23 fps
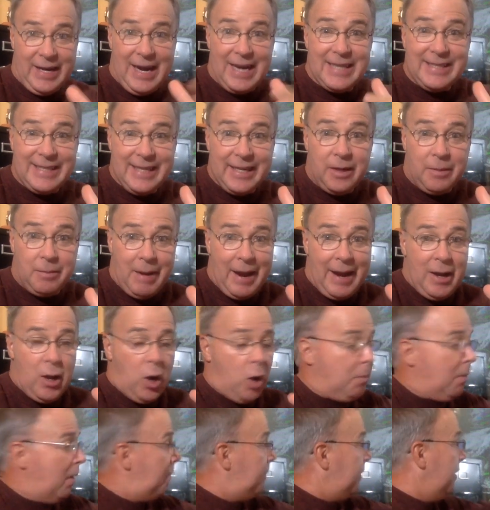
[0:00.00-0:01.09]
I did at my
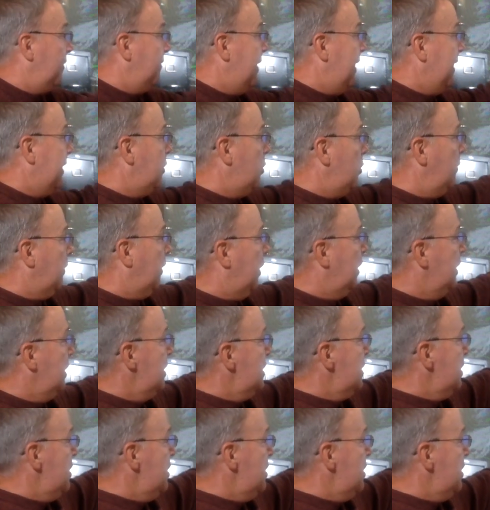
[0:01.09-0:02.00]
home up here in Vancouver,